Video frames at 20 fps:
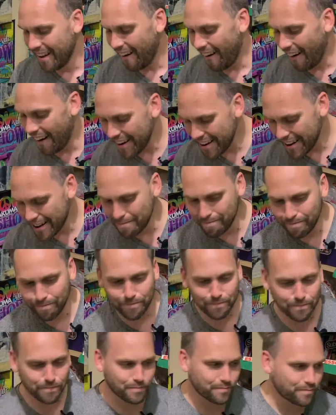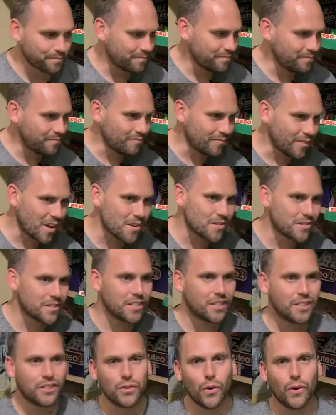I was
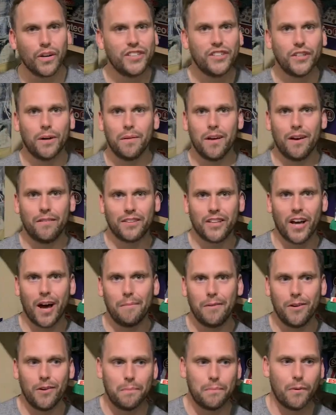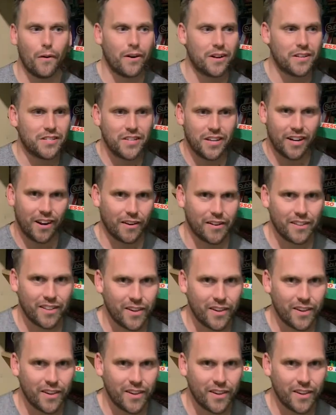in a toy shop the other day, I'm a little boy, and I see a load